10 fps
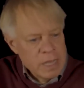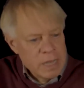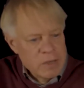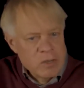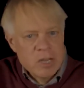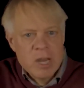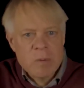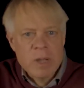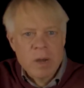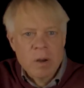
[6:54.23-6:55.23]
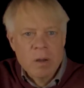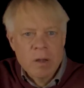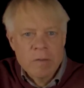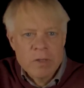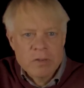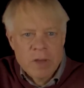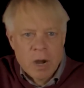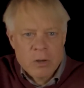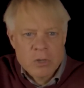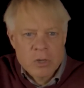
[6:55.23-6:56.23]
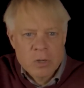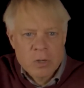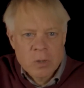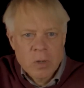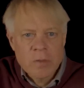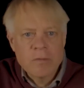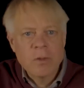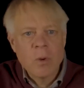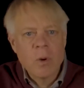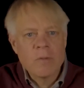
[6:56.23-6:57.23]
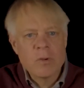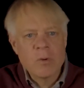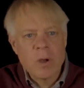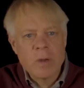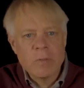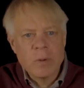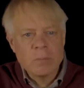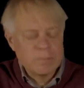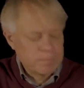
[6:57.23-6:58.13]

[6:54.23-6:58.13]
interior of this arch on the floor of the drawing room.